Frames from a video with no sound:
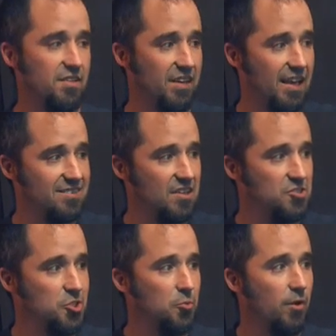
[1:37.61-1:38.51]
In the
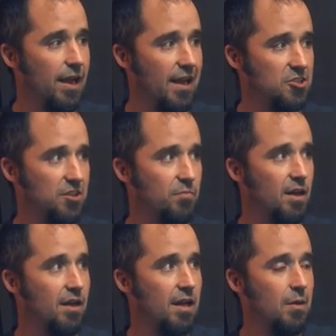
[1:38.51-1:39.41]
SN2 reaction,
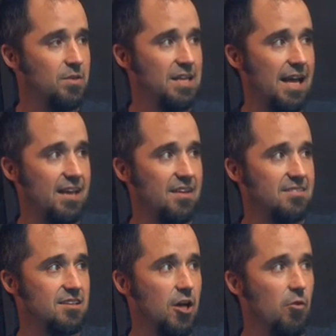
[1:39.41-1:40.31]
I'm attacking
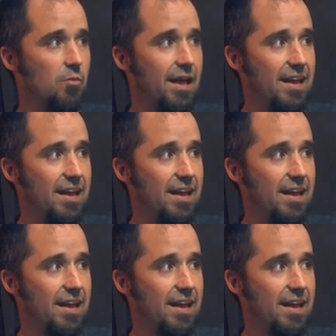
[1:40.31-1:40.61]
some